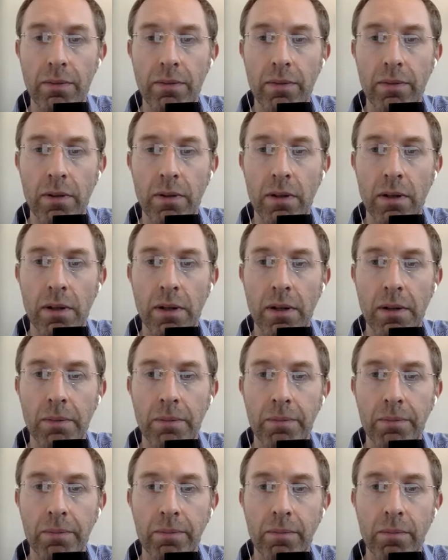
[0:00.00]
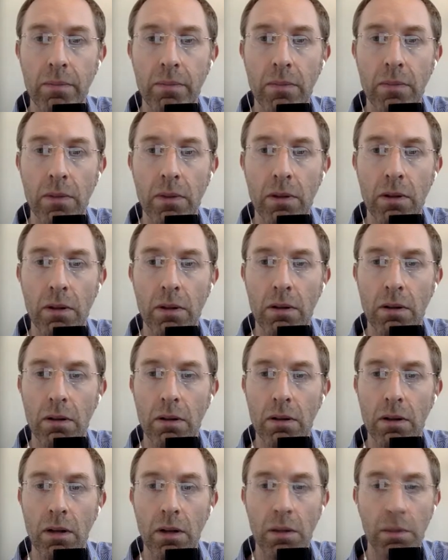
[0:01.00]
um,
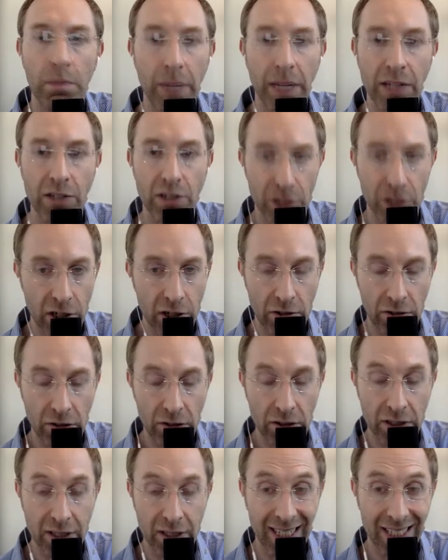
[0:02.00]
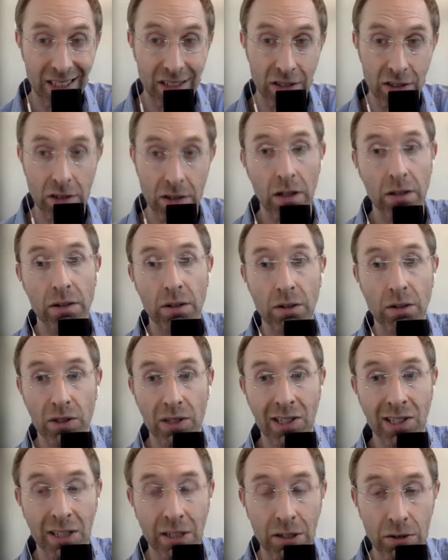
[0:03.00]
and base your generalizations on those
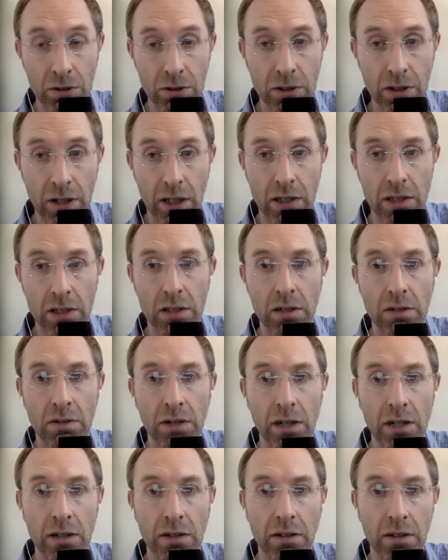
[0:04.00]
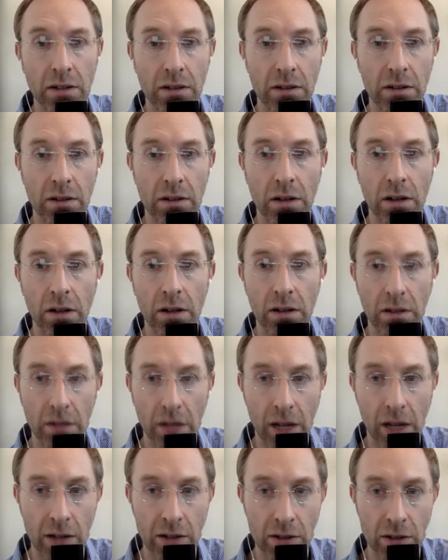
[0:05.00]
essential traits rather than on
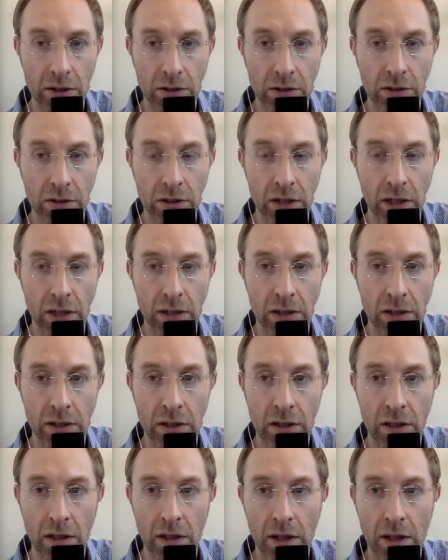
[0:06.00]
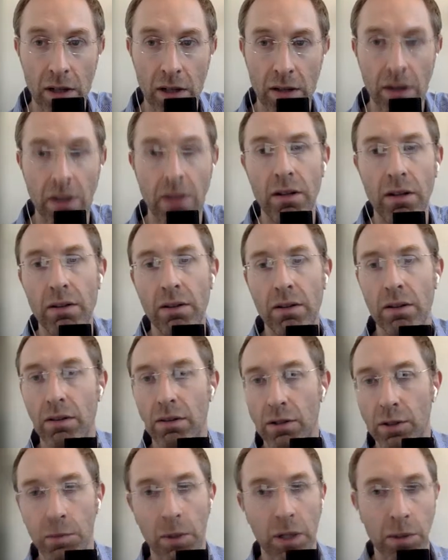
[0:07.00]
non-essential traits.
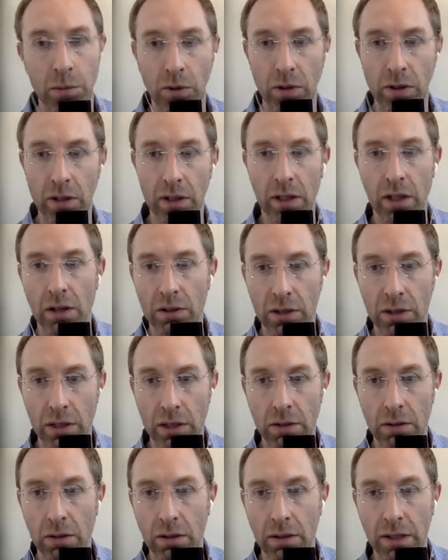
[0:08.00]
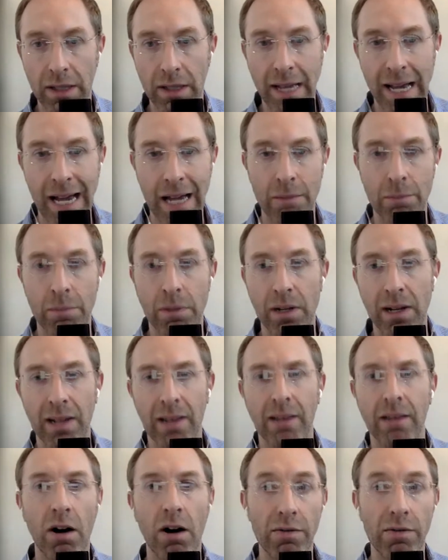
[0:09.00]
There's much more that goes into it than that, but
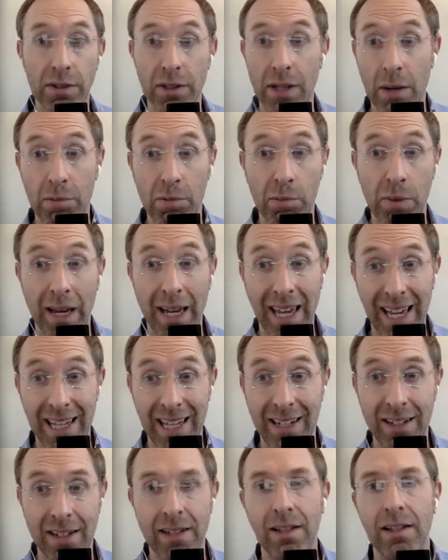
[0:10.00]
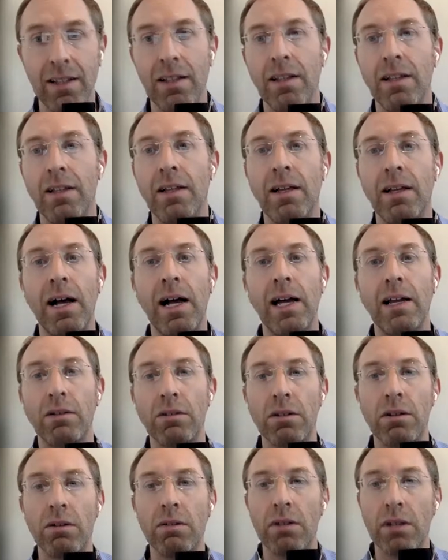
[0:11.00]
off the top of my head, I don't
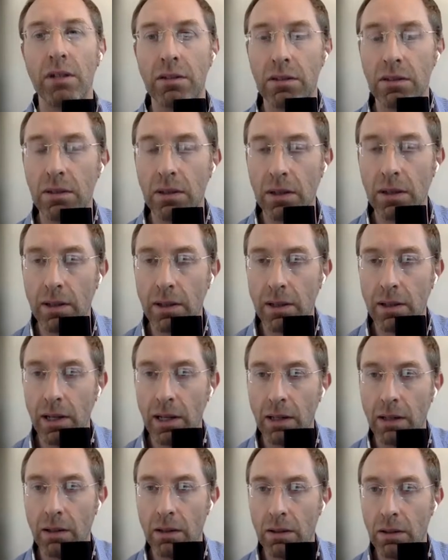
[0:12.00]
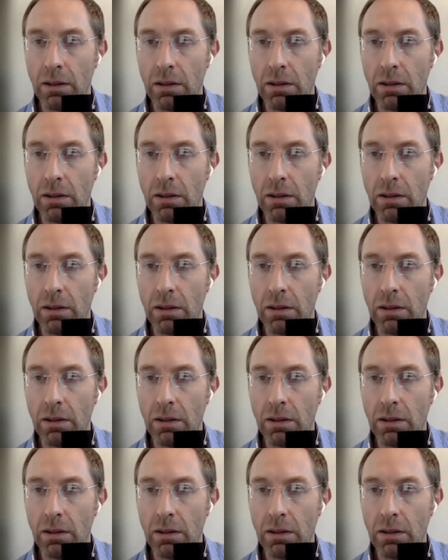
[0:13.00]
know that I could